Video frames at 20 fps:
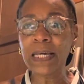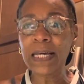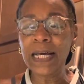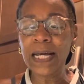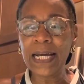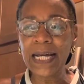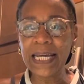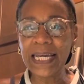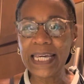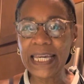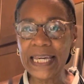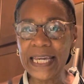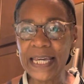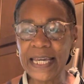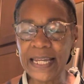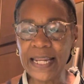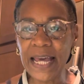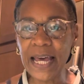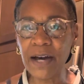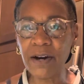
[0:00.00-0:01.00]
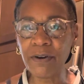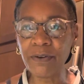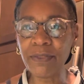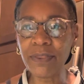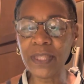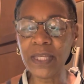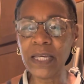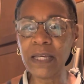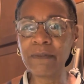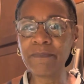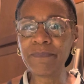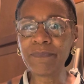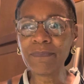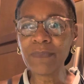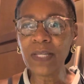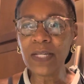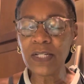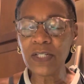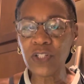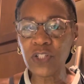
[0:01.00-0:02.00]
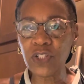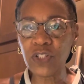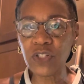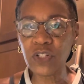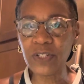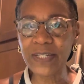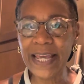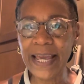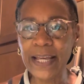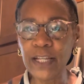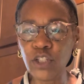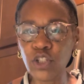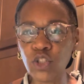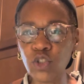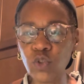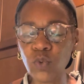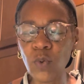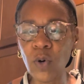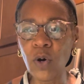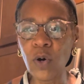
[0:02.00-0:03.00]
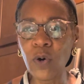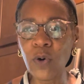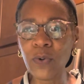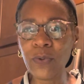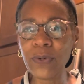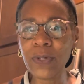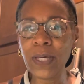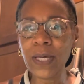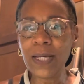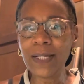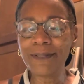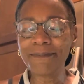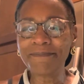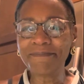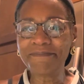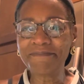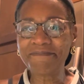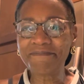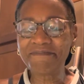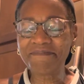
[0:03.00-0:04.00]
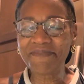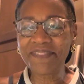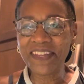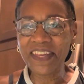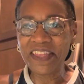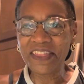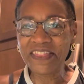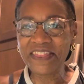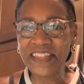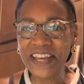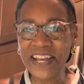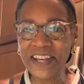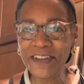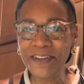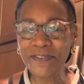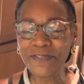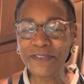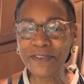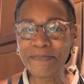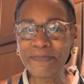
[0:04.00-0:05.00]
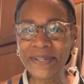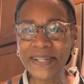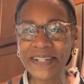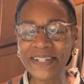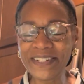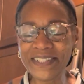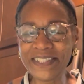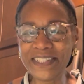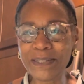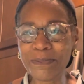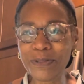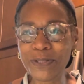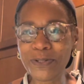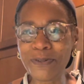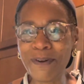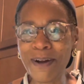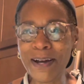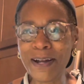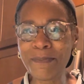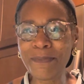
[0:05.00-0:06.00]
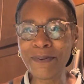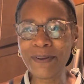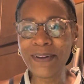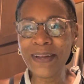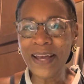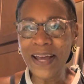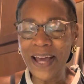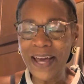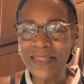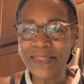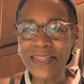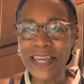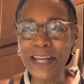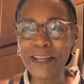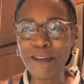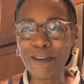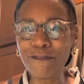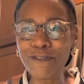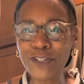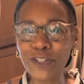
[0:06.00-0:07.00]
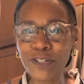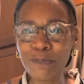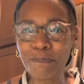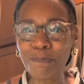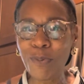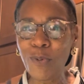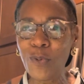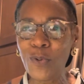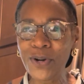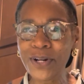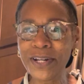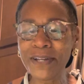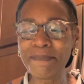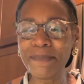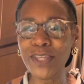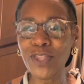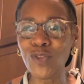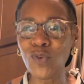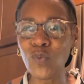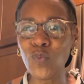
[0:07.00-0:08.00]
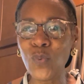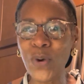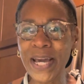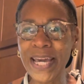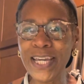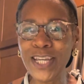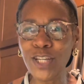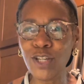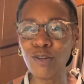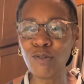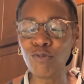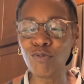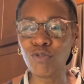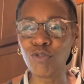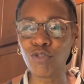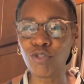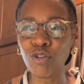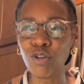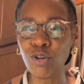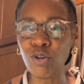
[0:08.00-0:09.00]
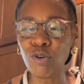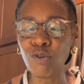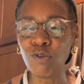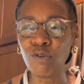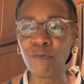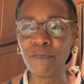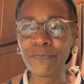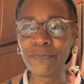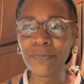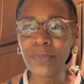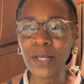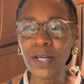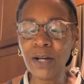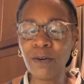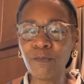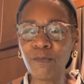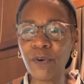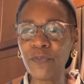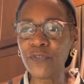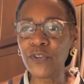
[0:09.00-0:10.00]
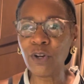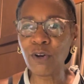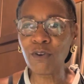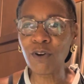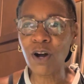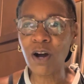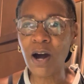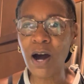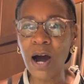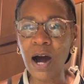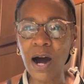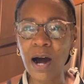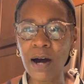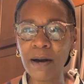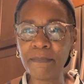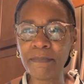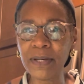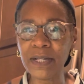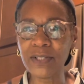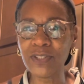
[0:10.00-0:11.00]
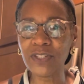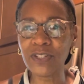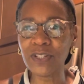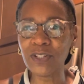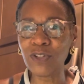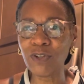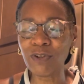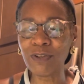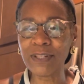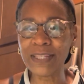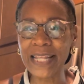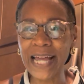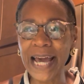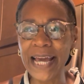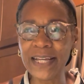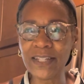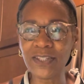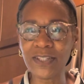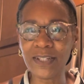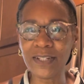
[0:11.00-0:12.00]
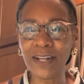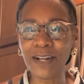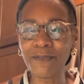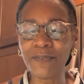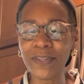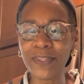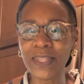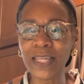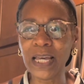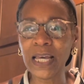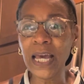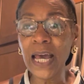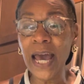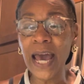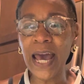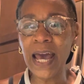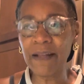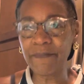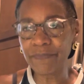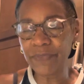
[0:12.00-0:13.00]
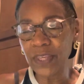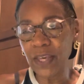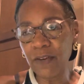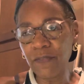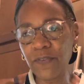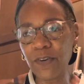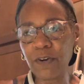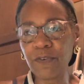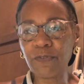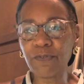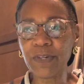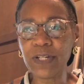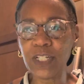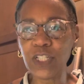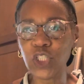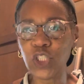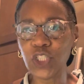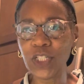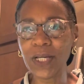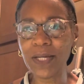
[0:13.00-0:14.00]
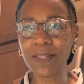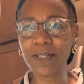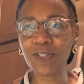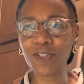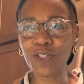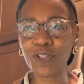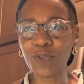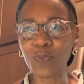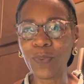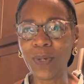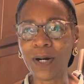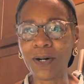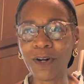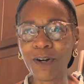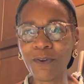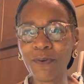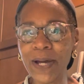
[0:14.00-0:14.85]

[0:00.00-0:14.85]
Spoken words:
Eat healthy, stay strong. Thank you for being a subscriber. Thank you for supporting me the way you do, with your comments and your likes and everything. And feel free to share this as well, all right?